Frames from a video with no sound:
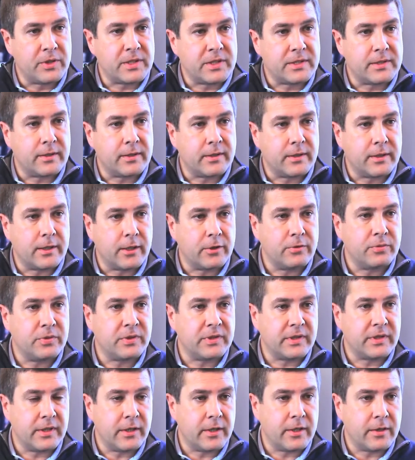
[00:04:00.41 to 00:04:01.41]
we started out
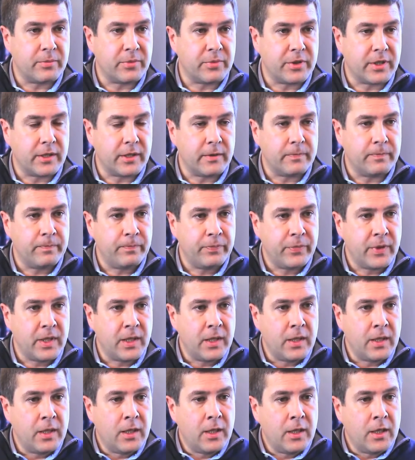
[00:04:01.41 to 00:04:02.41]
with the company,
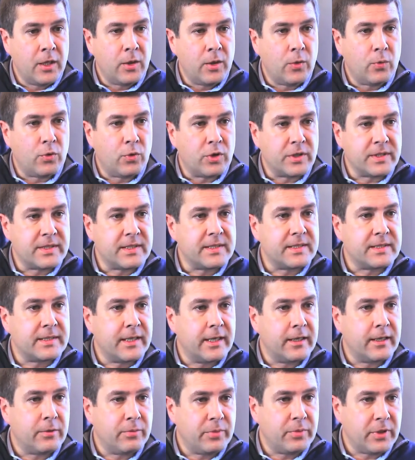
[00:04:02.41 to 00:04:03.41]
was the
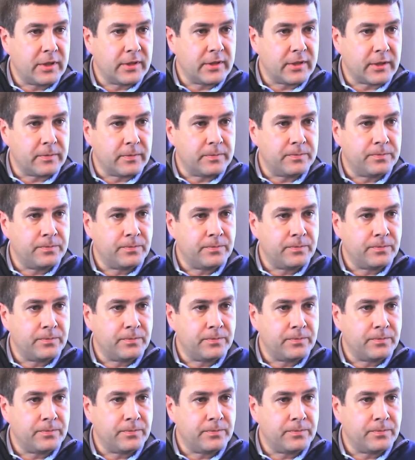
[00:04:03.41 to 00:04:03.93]
scalability.